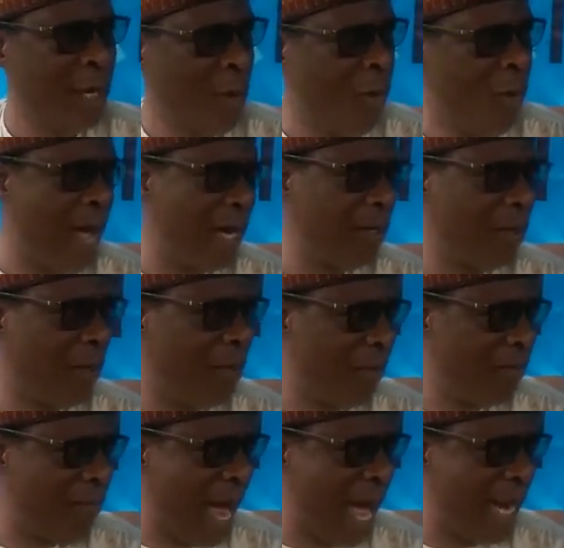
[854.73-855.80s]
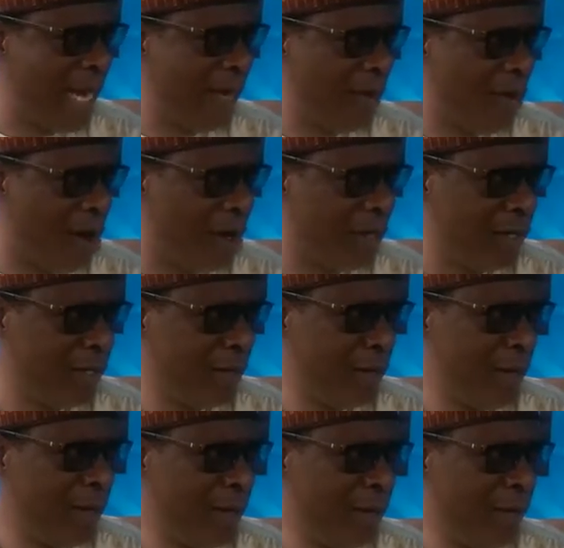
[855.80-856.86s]
one double-barrel gun,
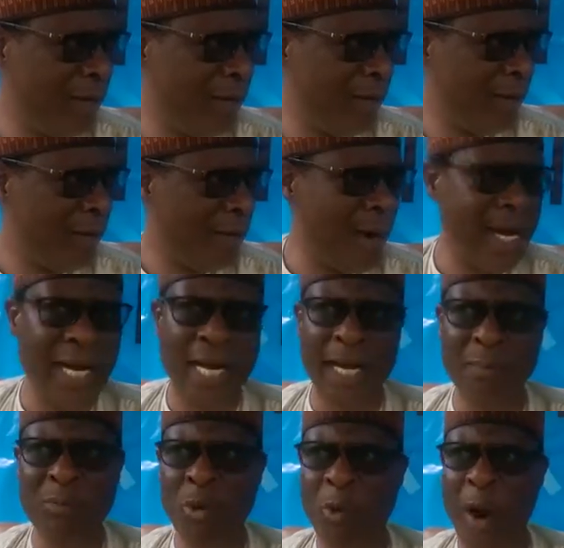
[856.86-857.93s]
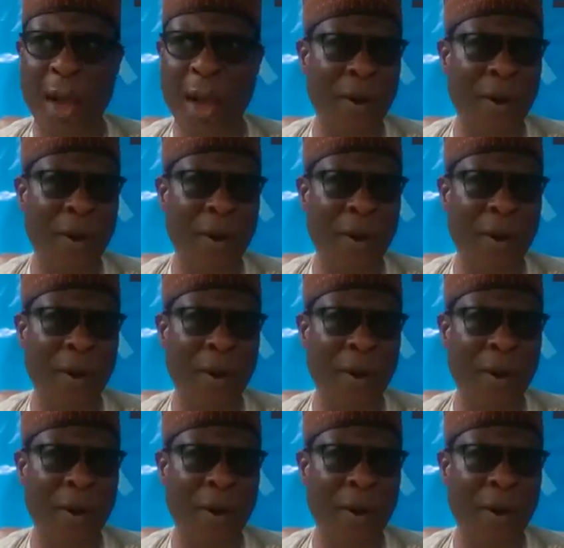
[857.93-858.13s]
when they came to wipe